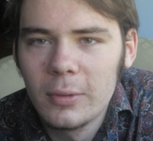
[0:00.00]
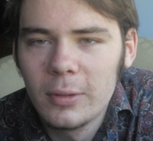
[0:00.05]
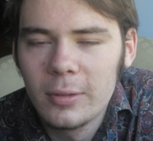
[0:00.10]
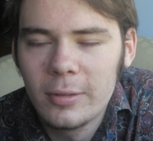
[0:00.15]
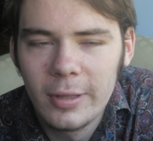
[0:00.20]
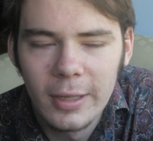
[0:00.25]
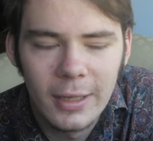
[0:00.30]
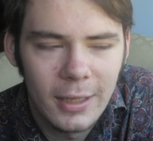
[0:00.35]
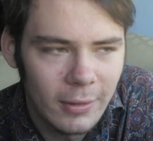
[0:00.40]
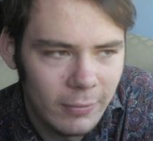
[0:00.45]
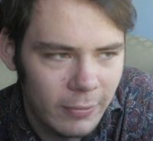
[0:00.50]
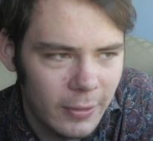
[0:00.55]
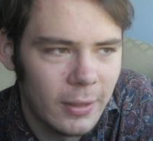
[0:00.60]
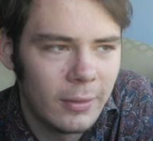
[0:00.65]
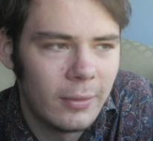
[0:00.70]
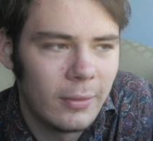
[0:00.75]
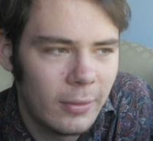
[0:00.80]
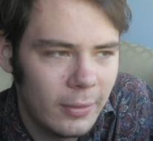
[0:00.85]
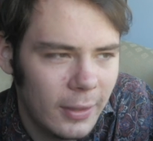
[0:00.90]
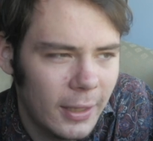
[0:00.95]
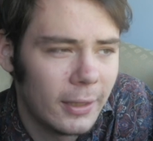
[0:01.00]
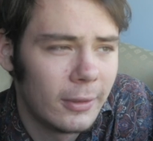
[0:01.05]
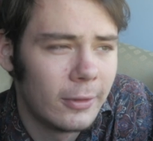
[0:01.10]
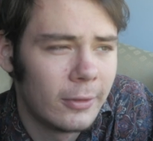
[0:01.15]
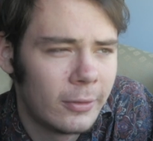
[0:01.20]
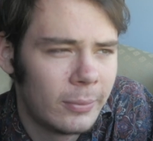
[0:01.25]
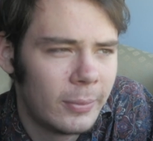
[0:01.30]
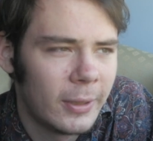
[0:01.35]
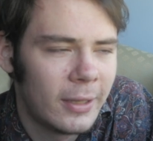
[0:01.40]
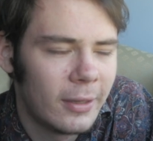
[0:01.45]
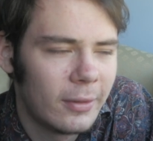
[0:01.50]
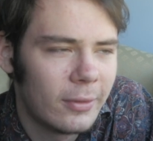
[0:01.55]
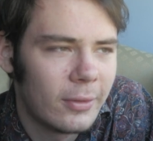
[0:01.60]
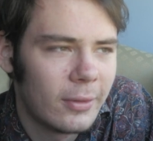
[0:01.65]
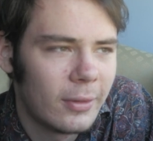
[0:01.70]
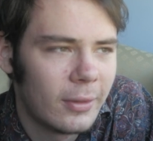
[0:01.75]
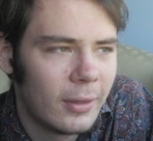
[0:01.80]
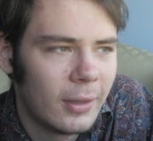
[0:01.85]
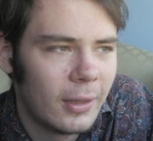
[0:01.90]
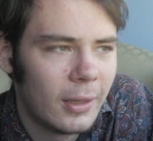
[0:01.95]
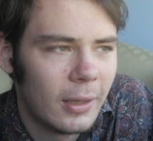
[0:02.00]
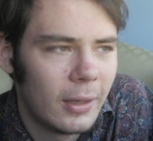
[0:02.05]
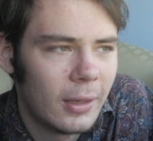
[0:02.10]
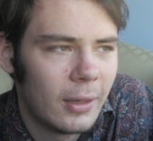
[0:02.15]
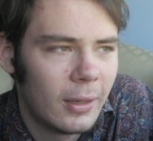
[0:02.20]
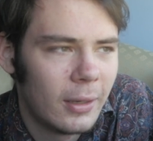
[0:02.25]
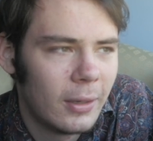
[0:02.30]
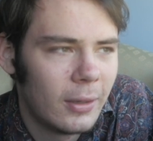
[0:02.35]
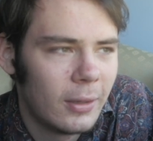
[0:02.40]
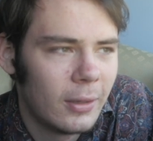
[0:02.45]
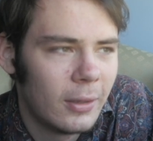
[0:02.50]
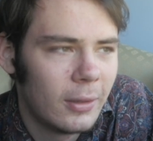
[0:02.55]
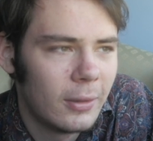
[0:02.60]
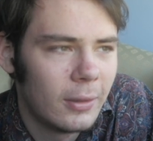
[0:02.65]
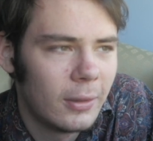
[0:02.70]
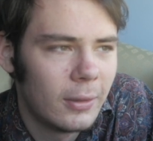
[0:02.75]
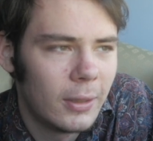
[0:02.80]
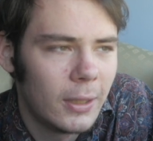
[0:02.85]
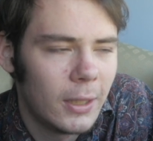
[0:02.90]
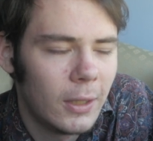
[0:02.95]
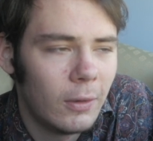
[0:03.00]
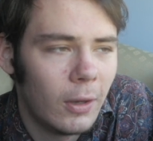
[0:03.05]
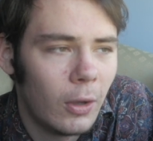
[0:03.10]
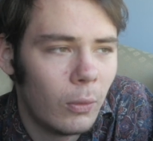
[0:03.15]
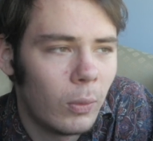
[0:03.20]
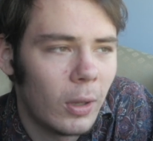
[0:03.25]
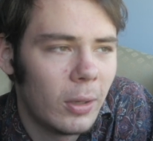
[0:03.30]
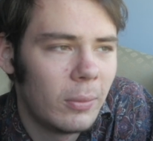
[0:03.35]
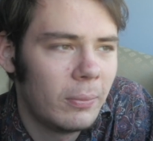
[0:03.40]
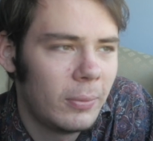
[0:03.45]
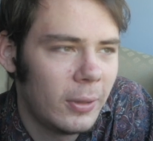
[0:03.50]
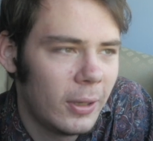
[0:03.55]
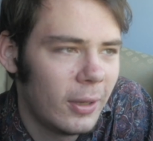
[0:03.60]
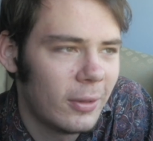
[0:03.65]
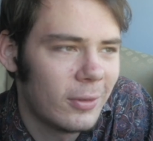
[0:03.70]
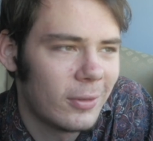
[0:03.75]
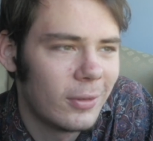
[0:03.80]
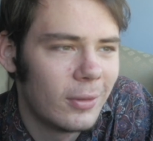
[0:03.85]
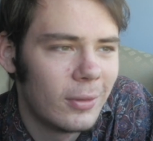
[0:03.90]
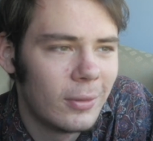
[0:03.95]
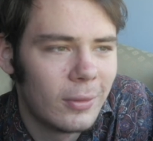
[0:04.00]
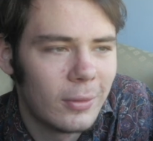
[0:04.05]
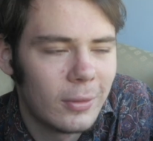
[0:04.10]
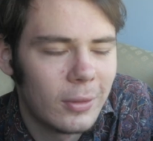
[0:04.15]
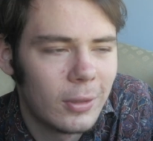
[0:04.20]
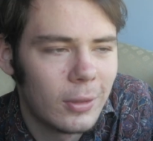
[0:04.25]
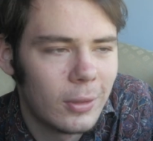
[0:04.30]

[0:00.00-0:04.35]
significant things because, you know, one person